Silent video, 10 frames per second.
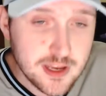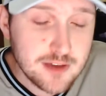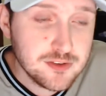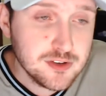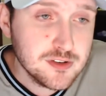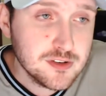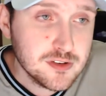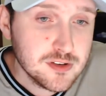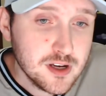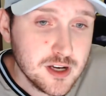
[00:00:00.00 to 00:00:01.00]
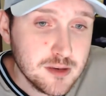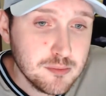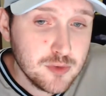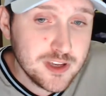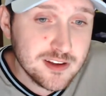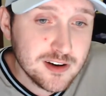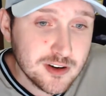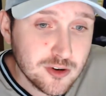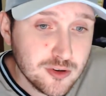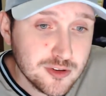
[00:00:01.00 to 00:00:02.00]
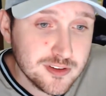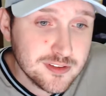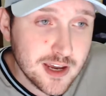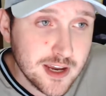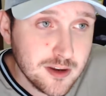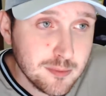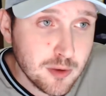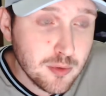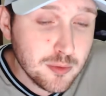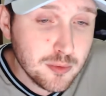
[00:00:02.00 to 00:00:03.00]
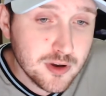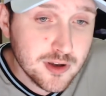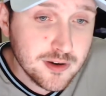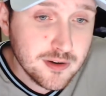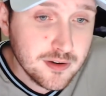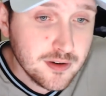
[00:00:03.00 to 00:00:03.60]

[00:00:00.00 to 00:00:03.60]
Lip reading: after, we get our goal to tie it up at 1-1.